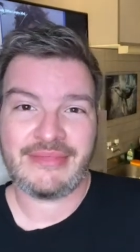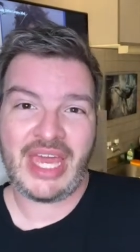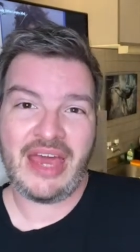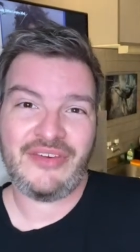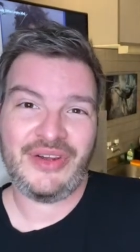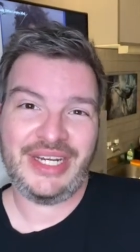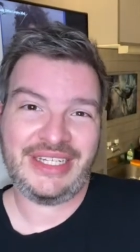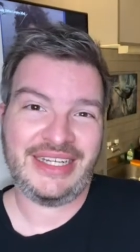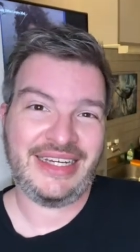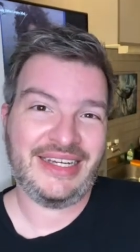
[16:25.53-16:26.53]
have a great
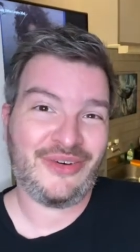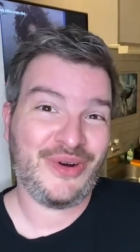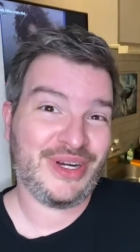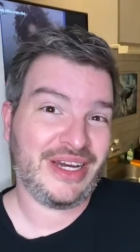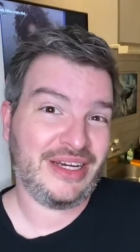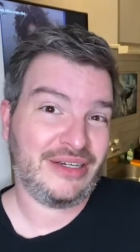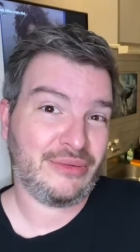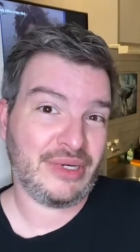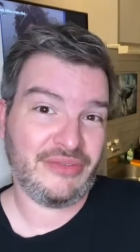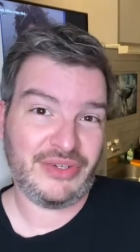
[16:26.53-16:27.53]
day or night
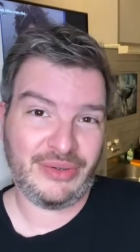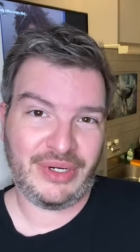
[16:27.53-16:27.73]
wherever you